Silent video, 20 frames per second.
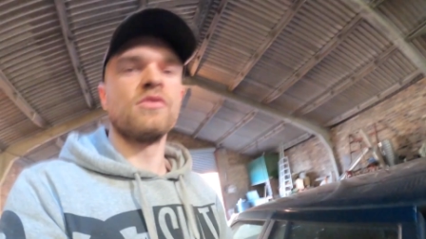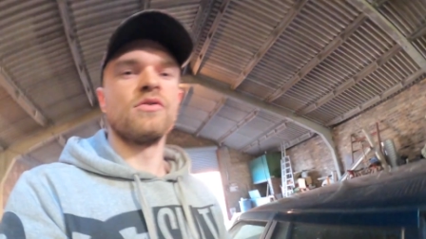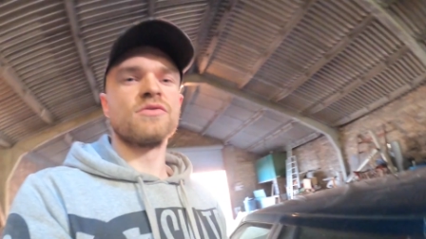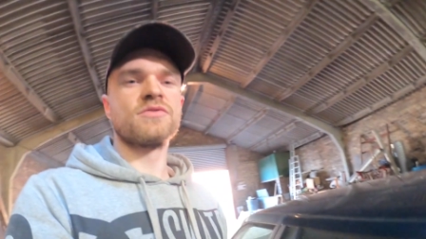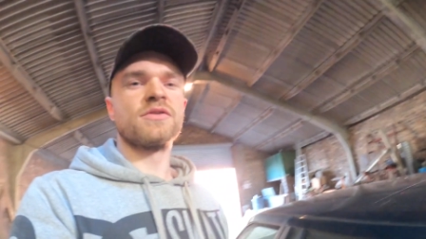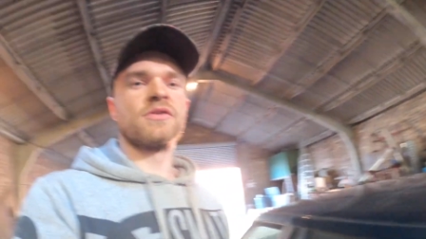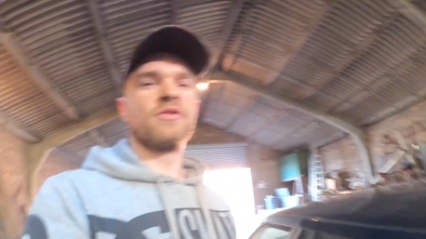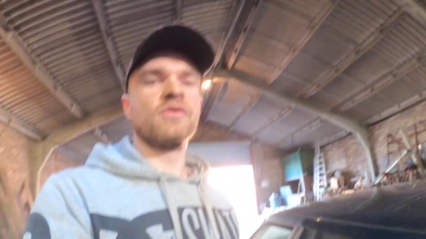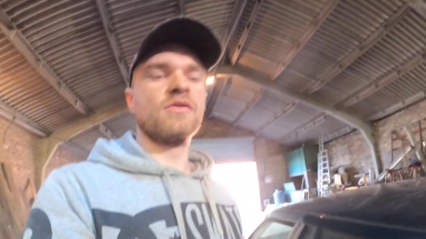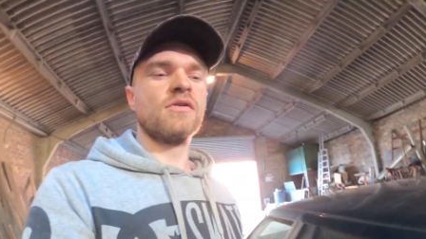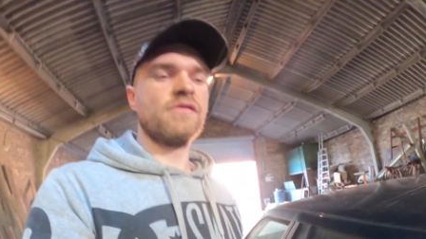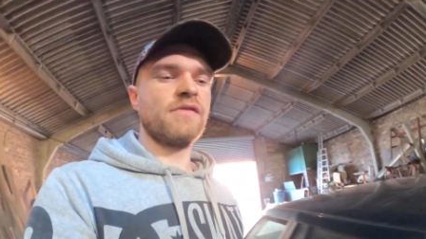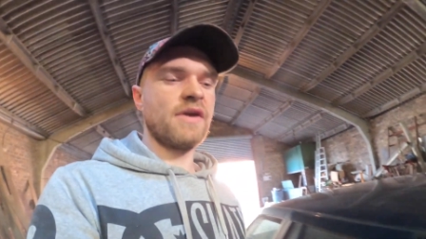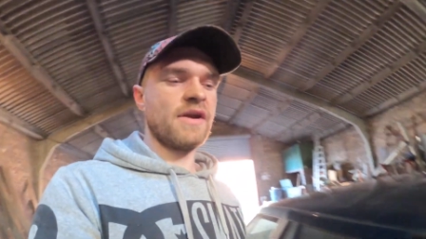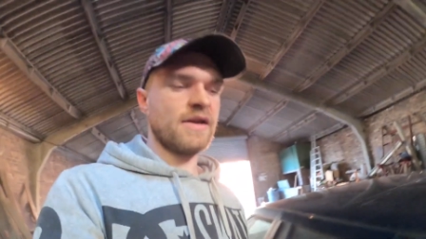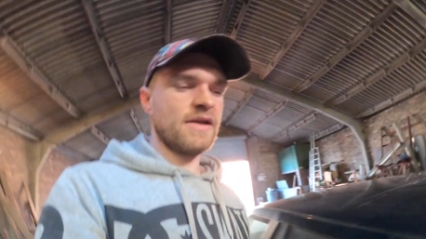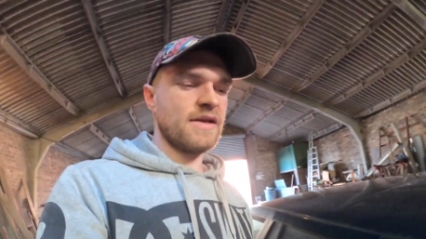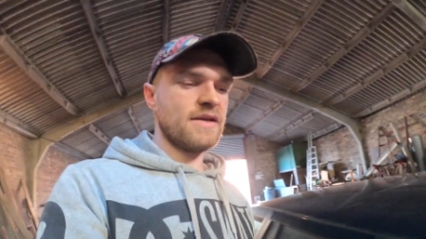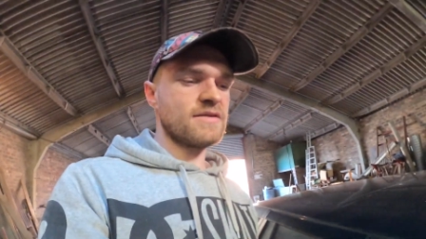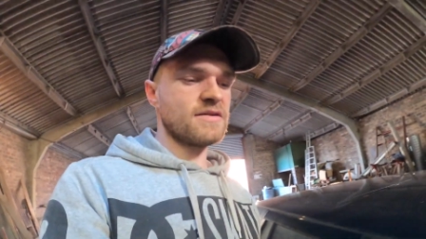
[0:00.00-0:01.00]
close the door
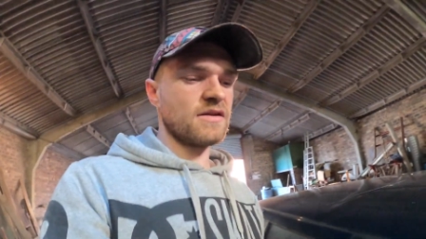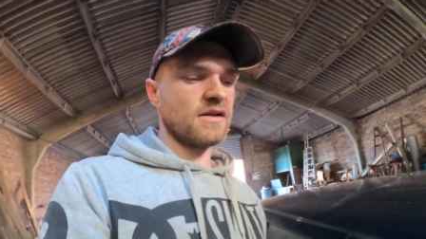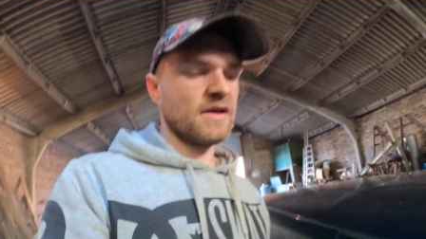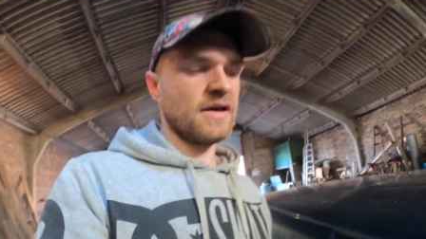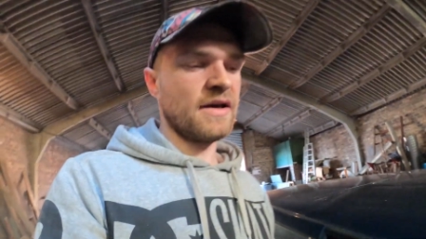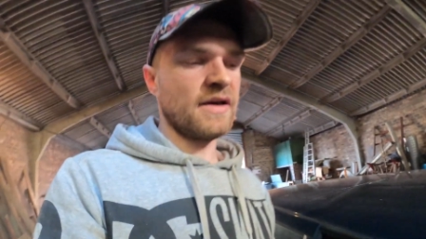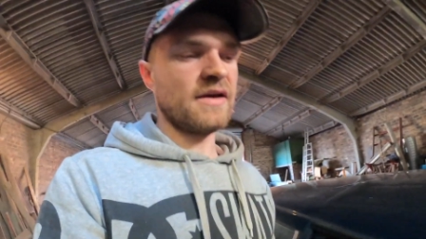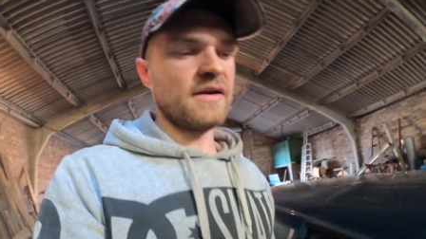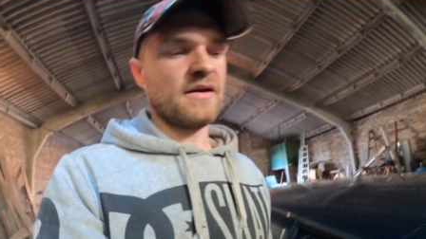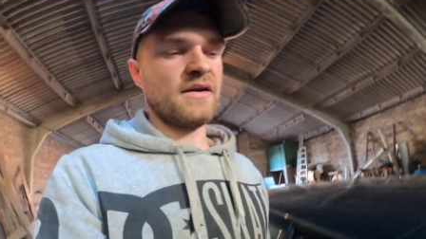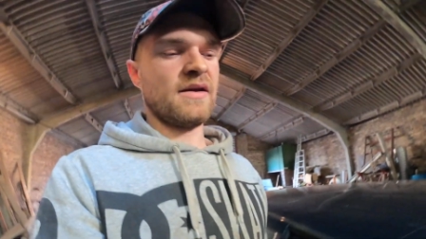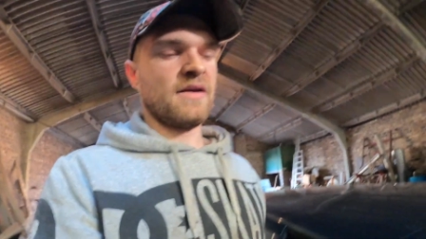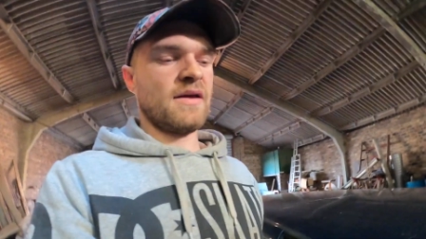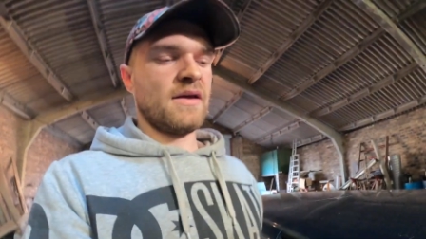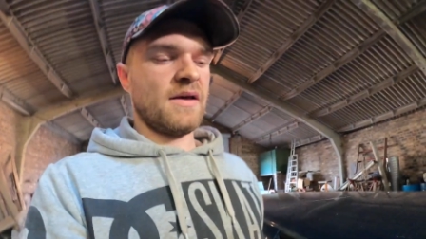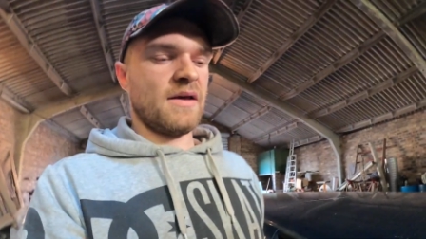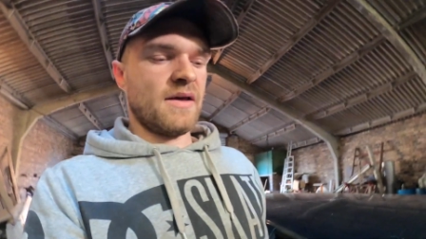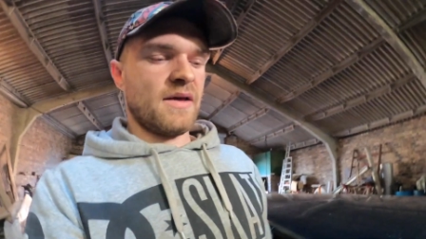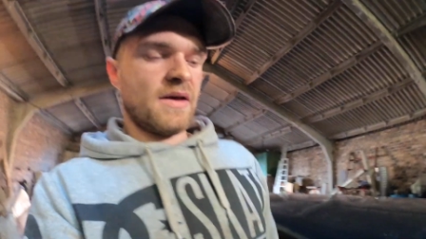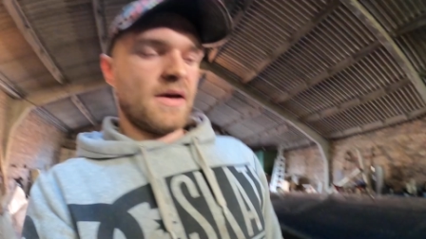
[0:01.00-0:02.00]
very easily.
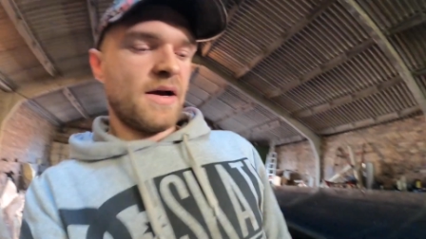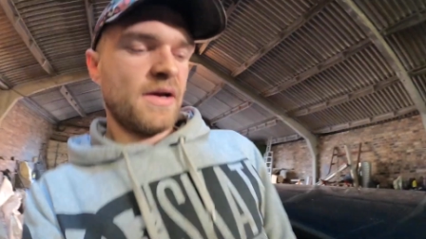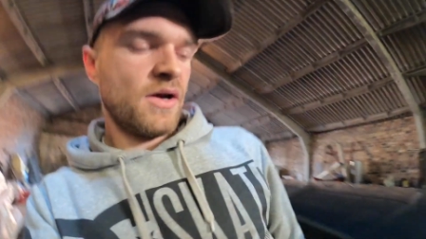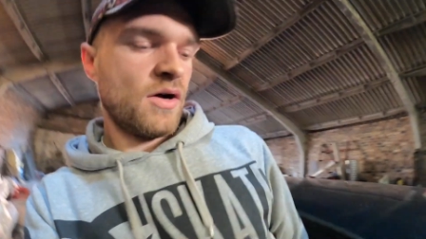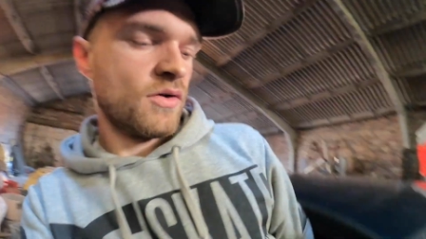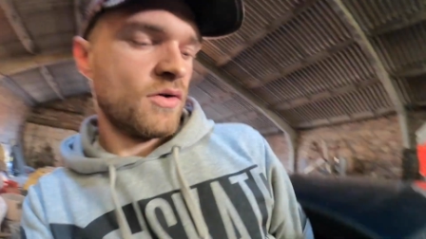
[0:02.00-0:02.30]
I